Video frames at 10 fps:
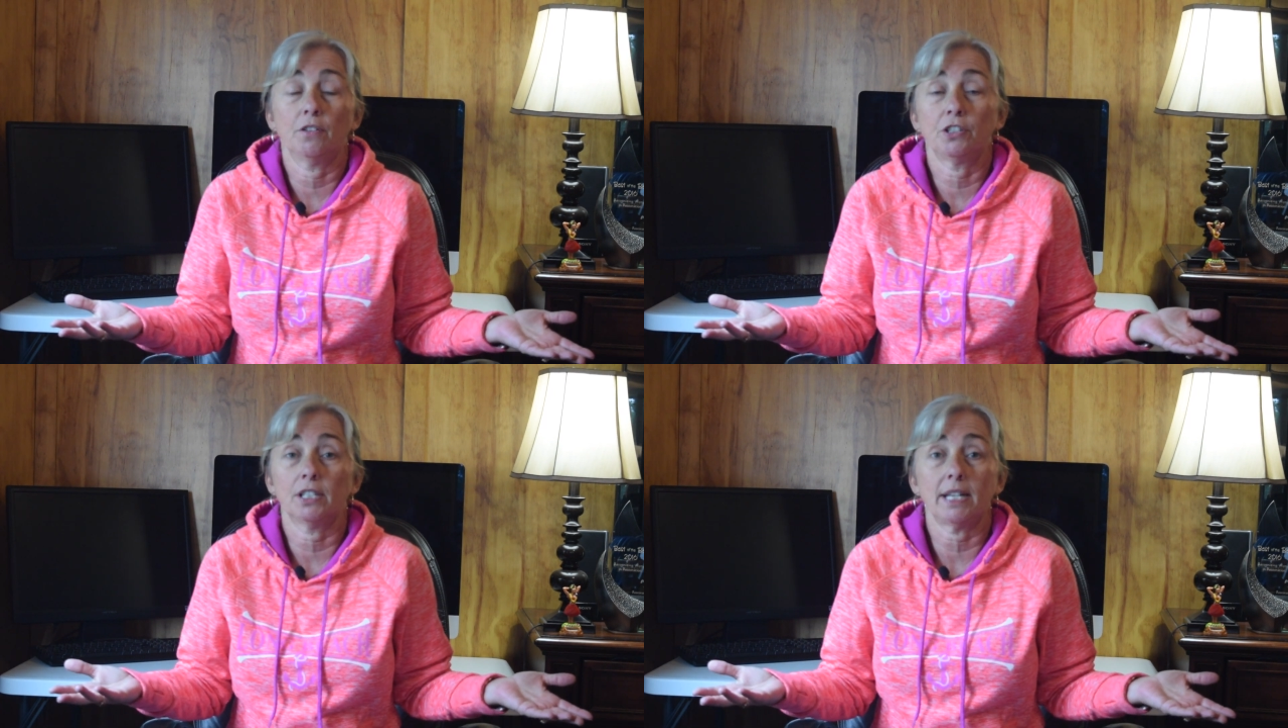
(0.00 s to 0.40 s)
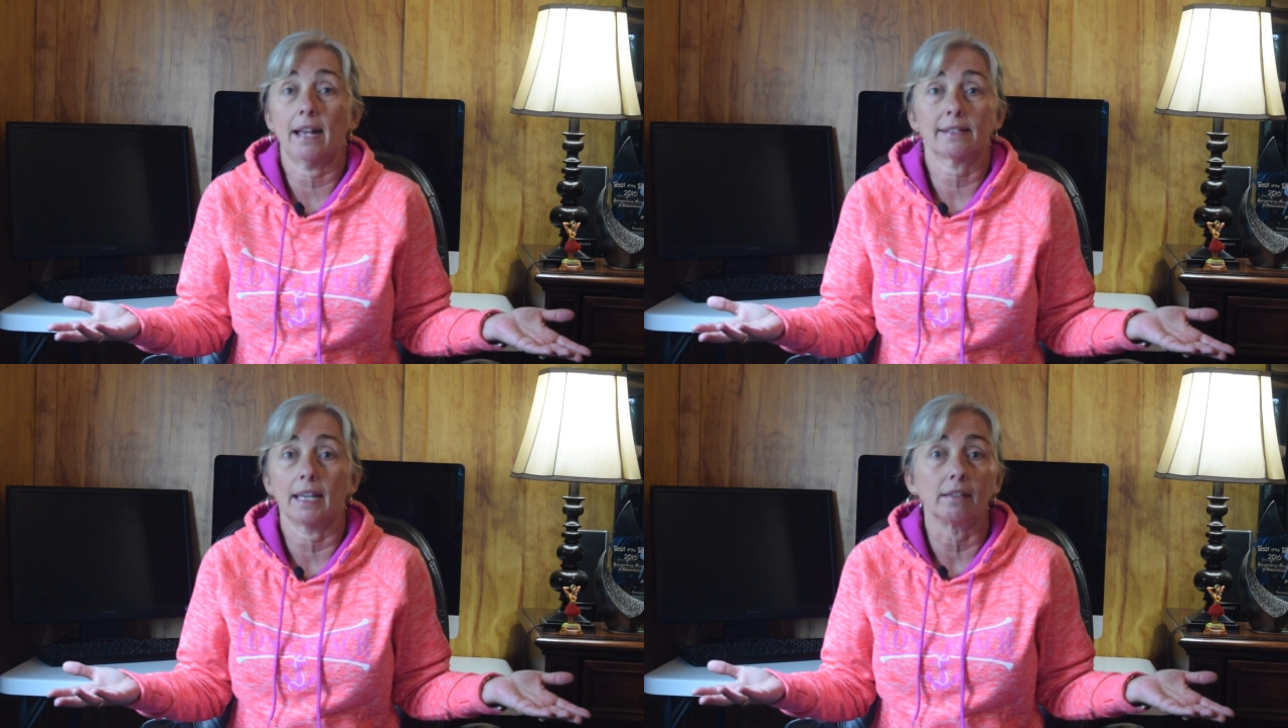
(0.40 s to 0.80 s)
just
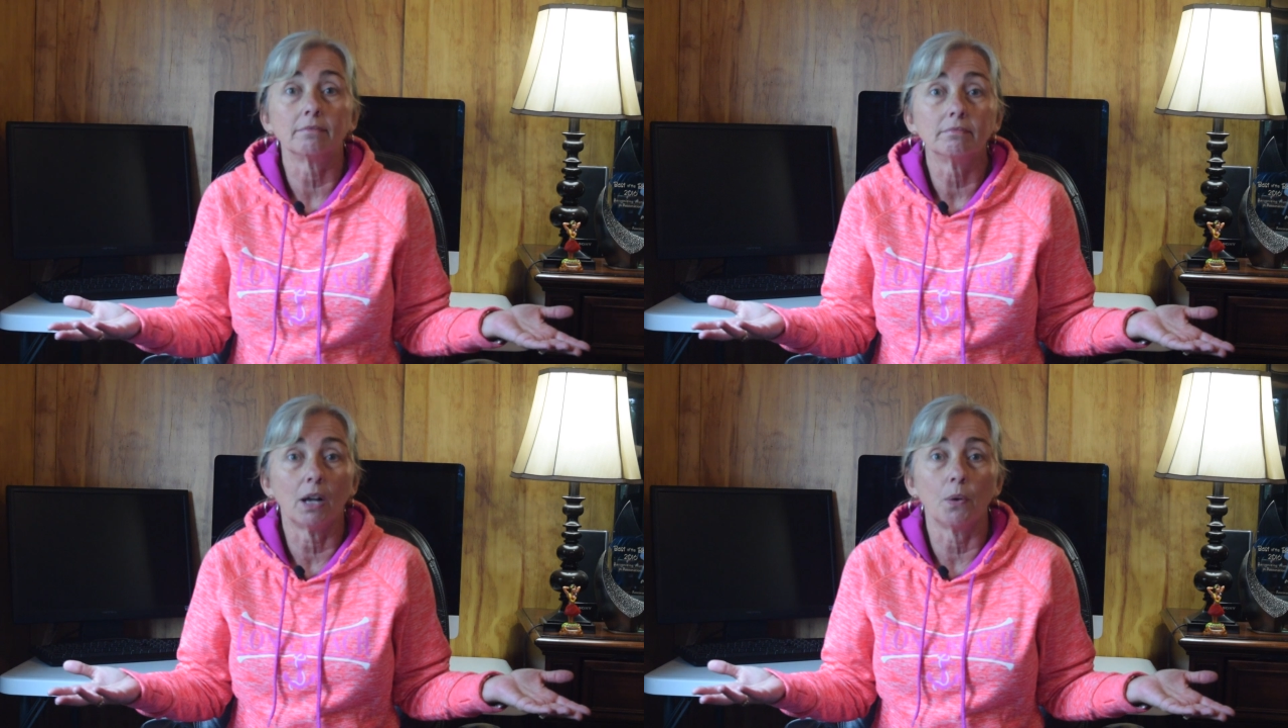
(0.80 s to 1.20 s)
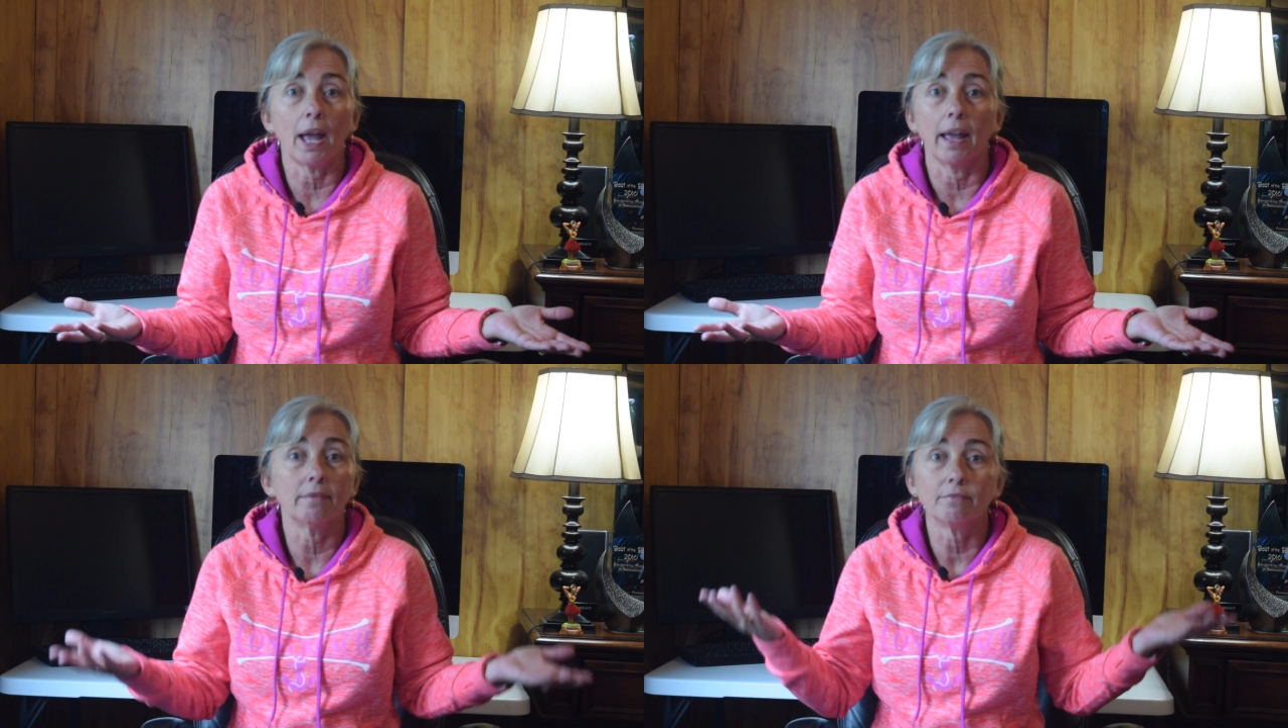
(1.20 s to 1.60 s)
asking,
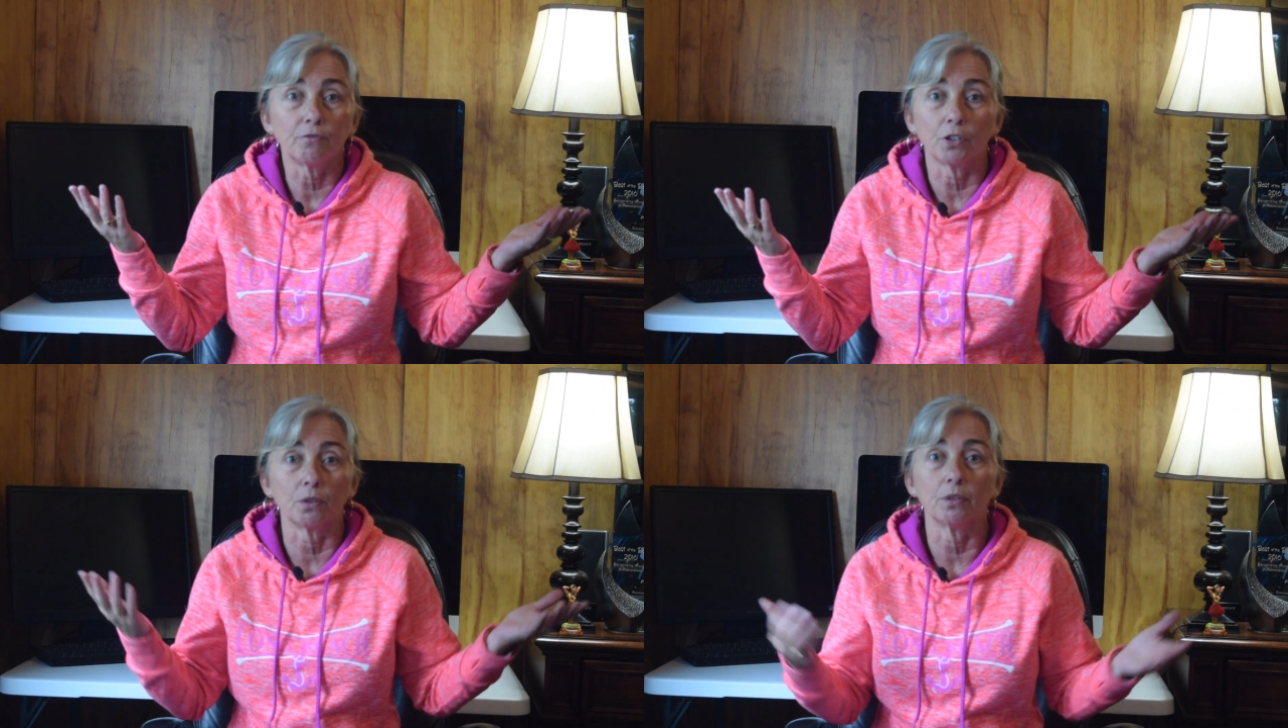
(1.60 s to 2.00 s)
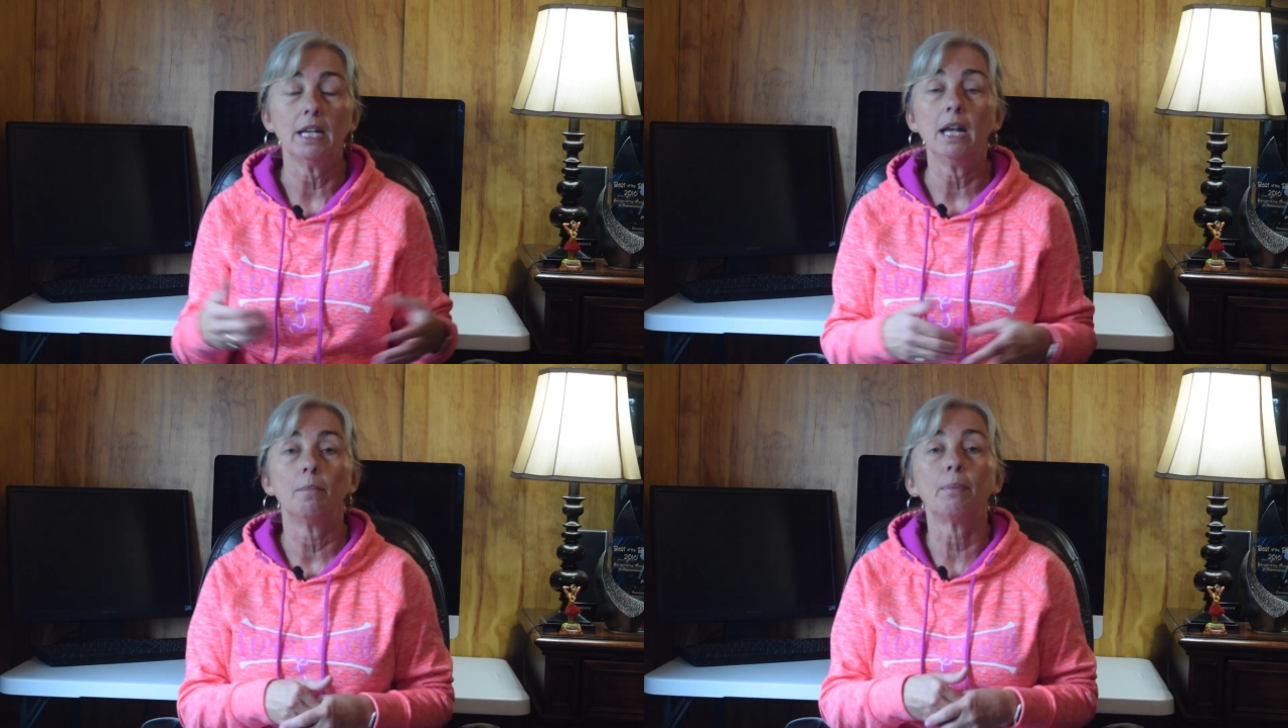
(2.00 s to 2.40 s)
okay?
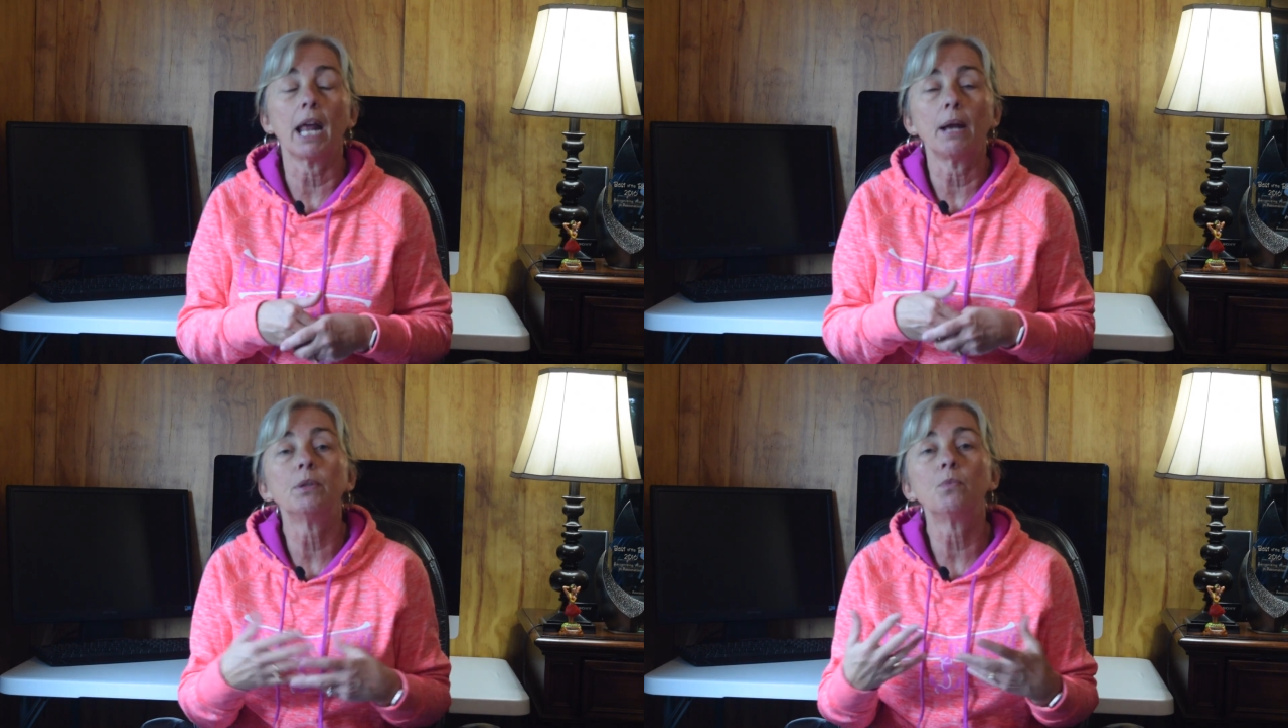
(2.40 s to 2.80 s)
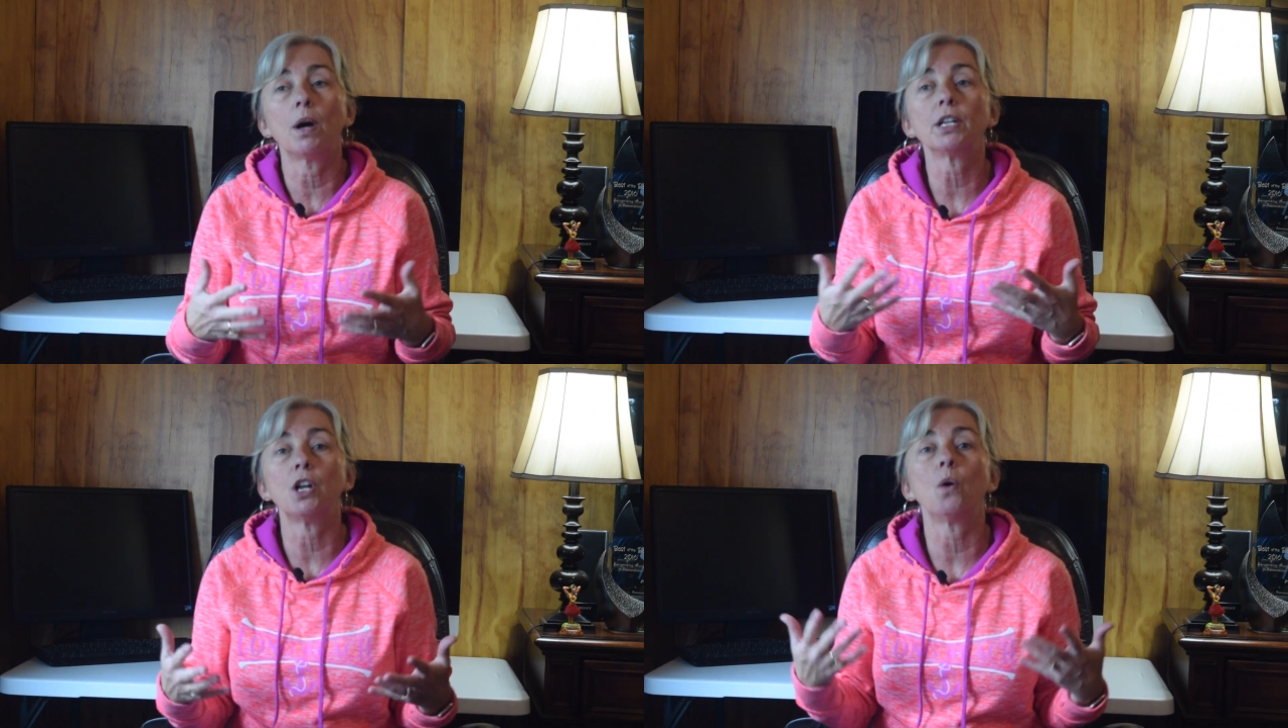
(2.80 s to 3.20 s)
But I would
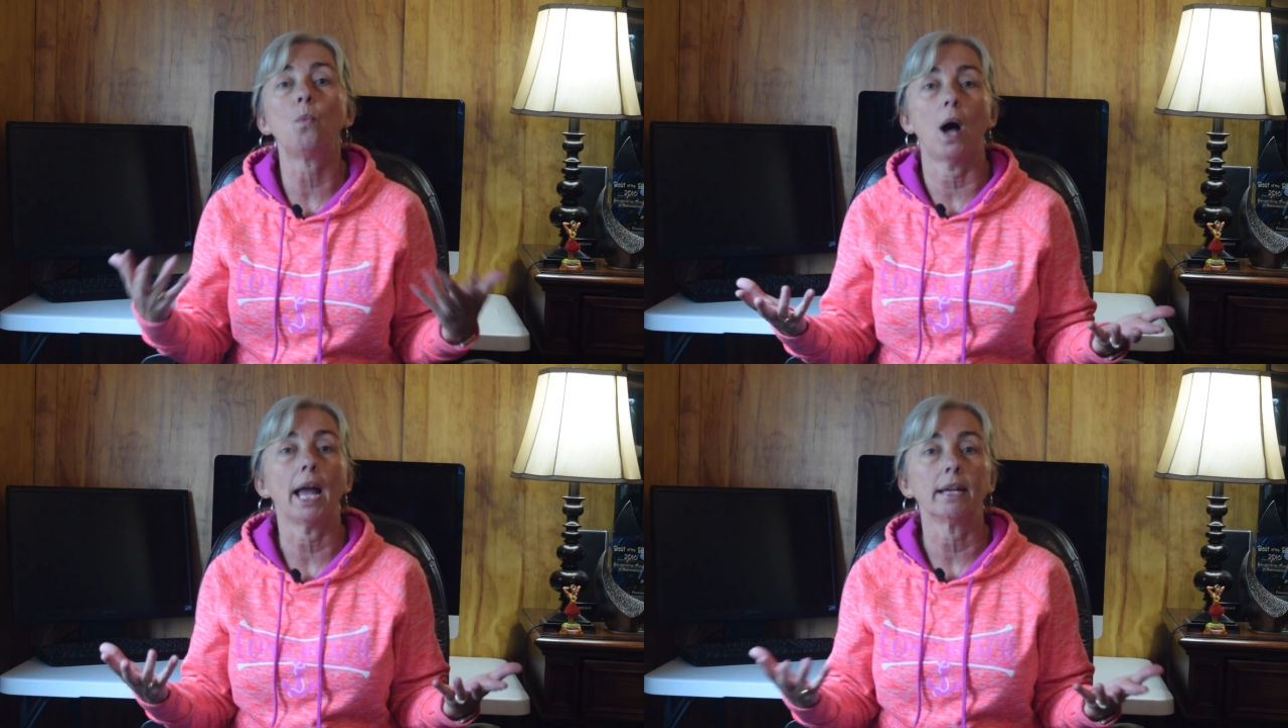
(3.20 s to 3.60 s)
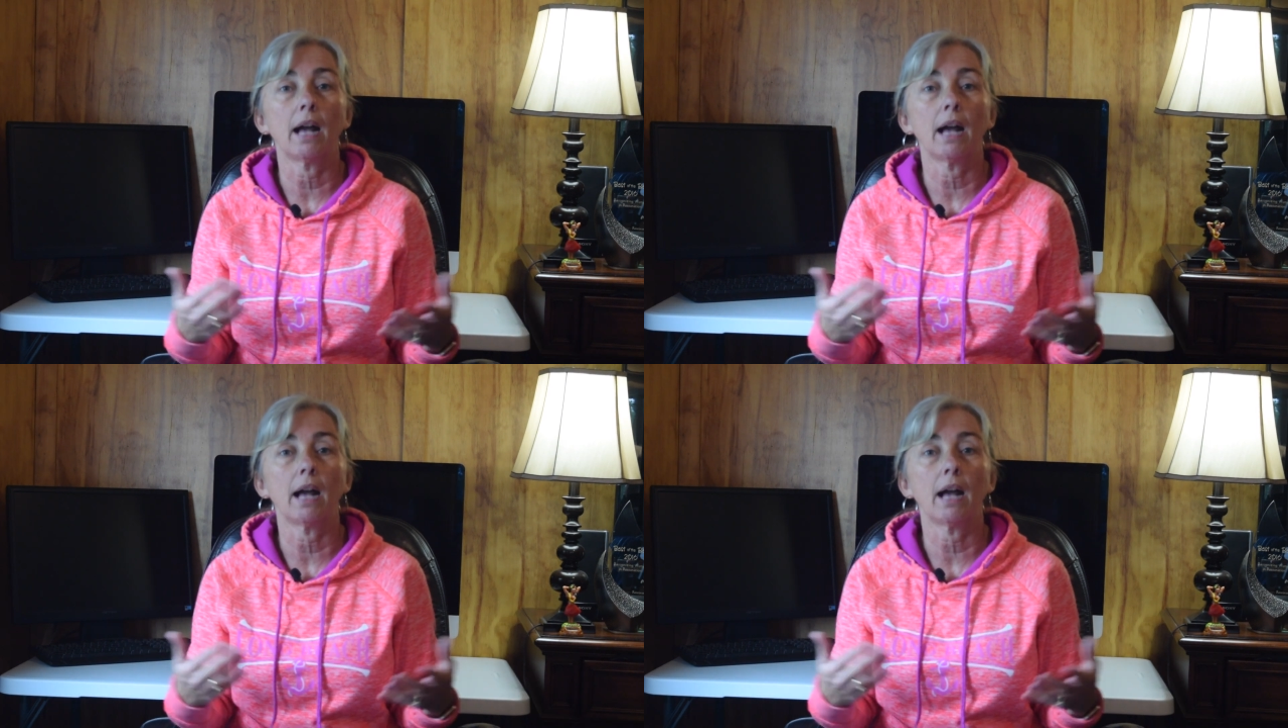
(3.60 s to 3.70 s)
want to know why.